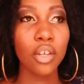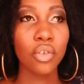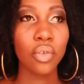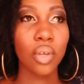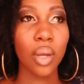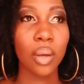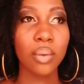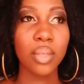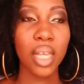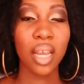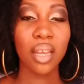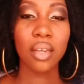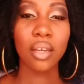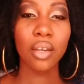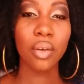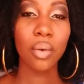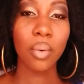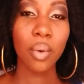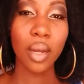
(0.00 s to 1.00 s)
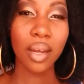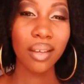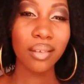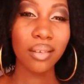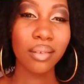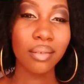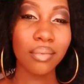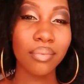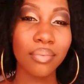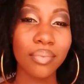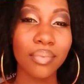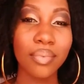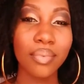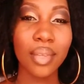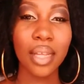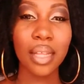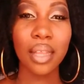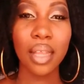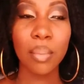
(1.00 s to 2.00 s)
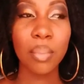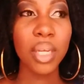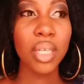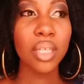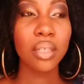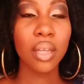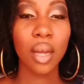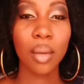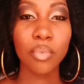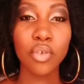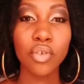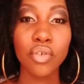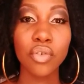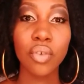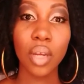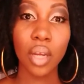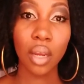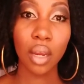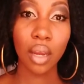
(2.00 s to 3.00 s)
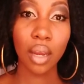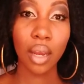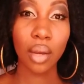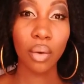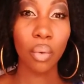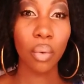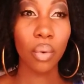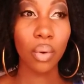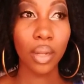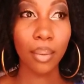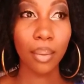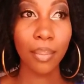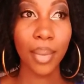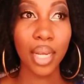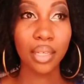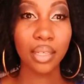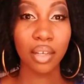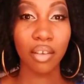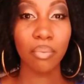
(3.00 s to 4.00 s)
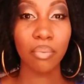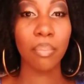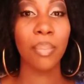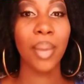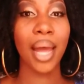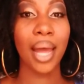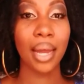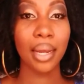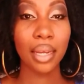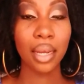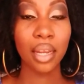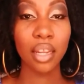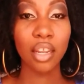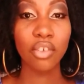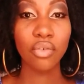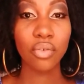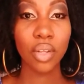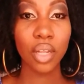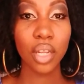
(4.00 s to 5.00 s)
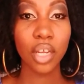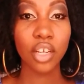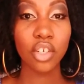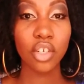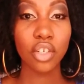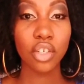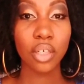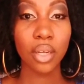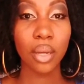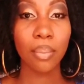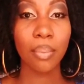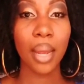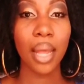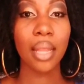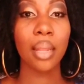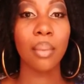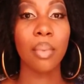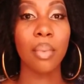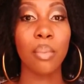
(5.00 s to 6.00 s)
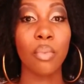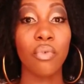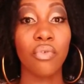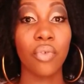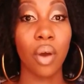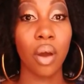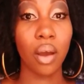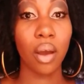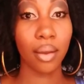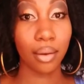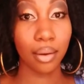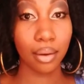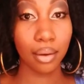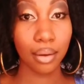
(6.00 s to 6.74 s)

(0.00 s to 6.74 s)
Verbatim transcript: So I was like, you know what? Let me stop stringing and holding myself back in this relationship and let me move on.